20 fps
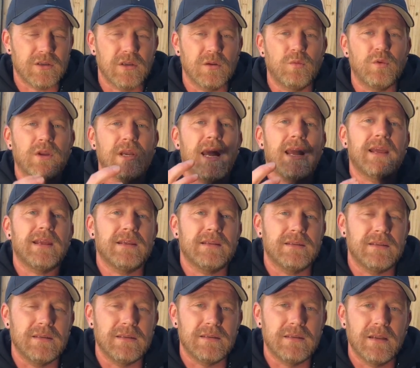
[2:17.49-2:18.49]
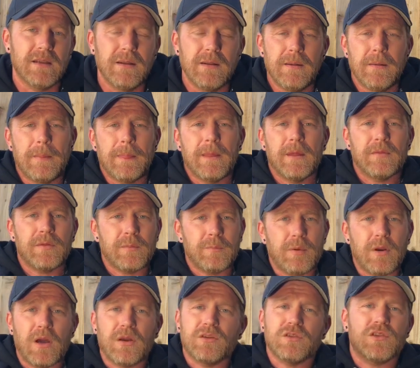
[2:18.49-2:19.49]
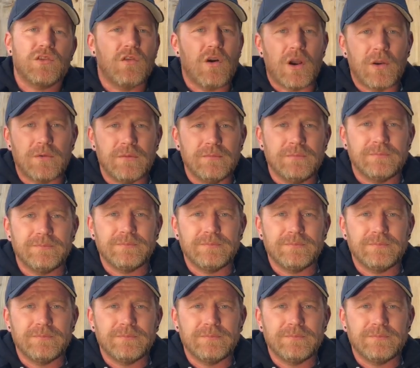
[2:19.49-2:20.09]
Now what that is the plant has grown,